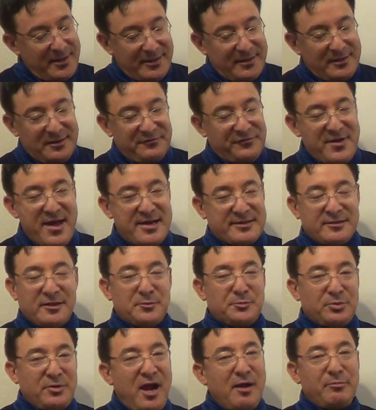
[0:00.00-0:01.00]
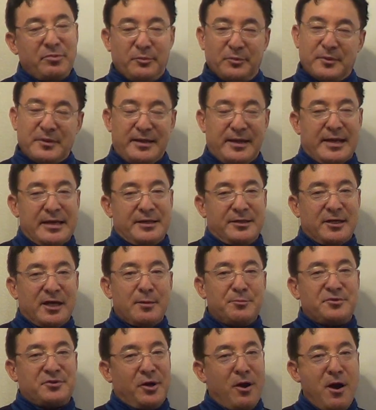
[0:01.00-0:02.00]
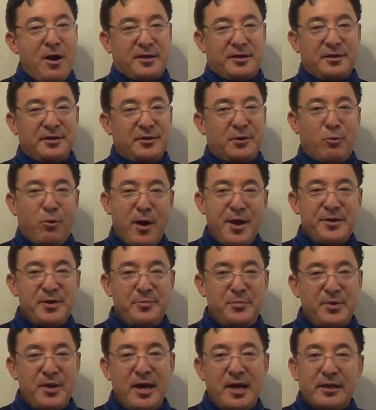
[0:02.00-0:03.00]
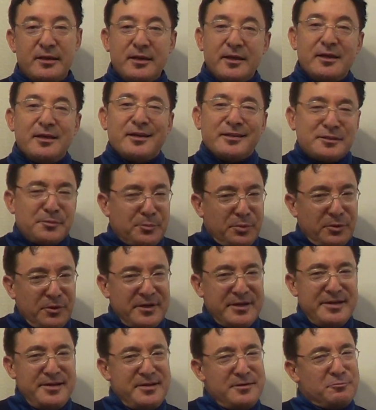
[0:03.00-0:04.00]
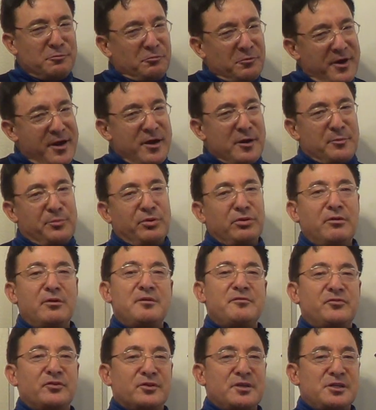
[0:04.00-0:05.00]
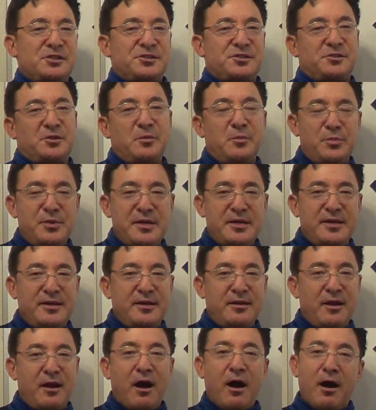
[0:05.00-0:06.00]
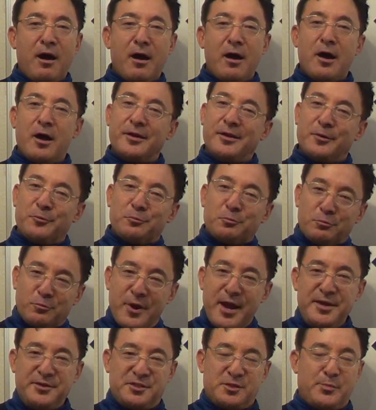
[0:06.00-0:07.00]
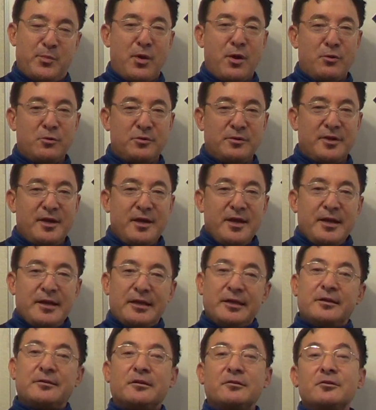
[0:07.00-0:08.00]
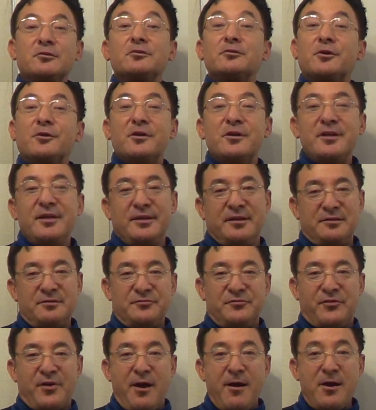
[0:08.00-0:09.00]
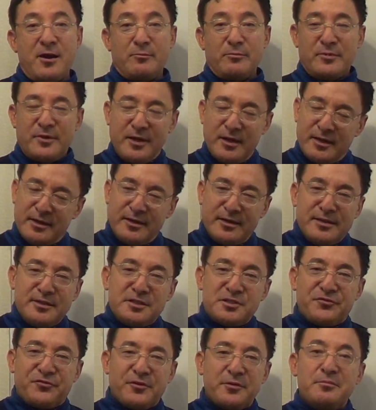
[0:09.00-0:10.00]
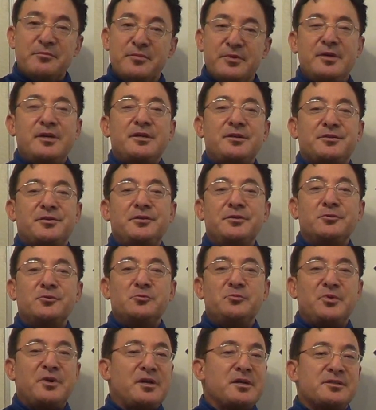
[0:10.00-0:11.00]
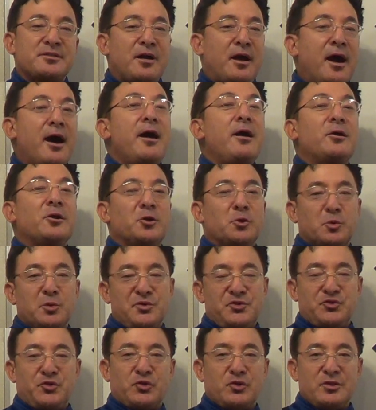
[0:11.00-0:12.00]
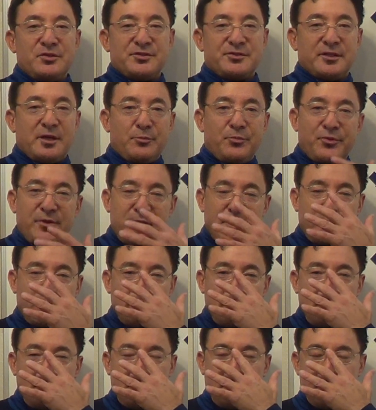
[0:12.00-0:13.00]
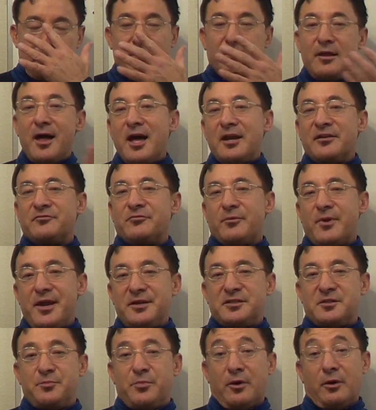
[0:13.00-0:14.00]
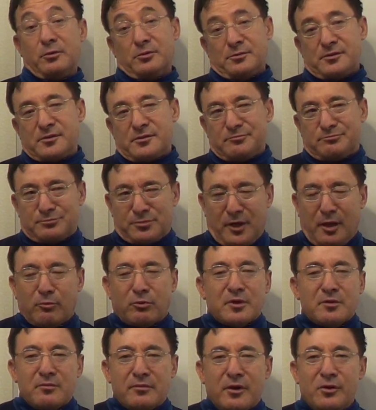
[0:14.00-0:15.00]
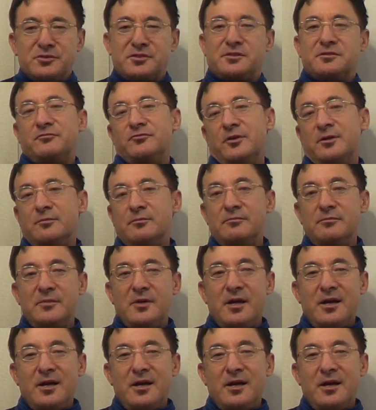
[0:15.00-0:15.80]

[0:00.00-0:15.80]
in fact, I'll probably end up talking quite a bit. It's a pretty rare privilege to be on a race boat in a learning environment, and it is for me too, because I always learn something. On a lot of race boats, probably most of them,